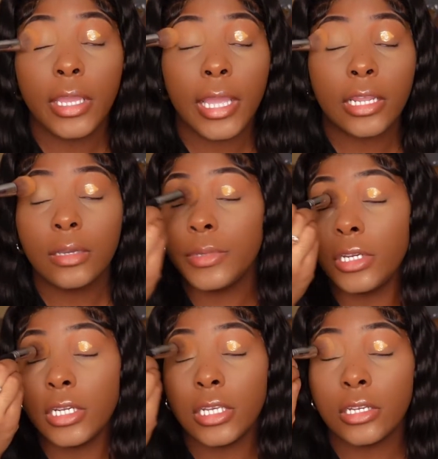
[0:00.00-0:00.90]
And
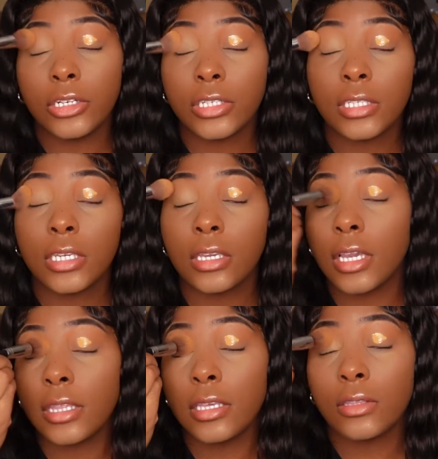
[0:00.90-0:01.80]
community nursing,
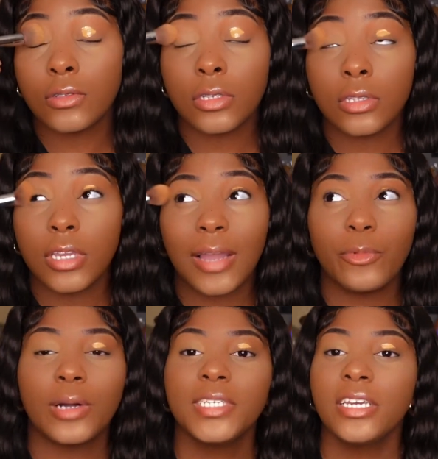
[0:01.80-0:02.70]
I think those are the, I'm,
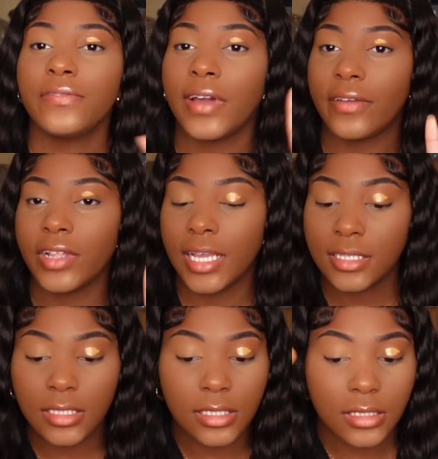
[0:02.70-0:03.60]
well, I'm taking five
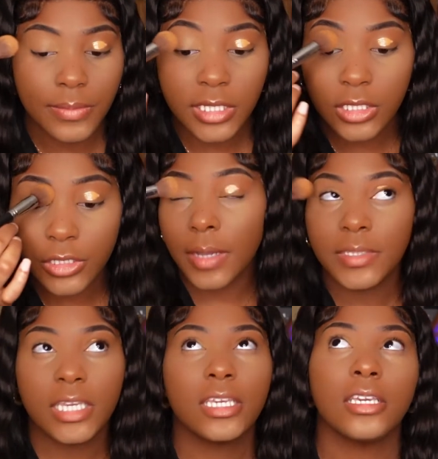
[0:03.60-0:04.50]
classes this semester. I'm
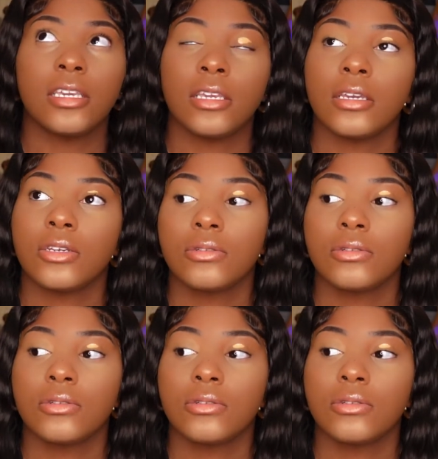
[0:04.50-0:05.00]
taking,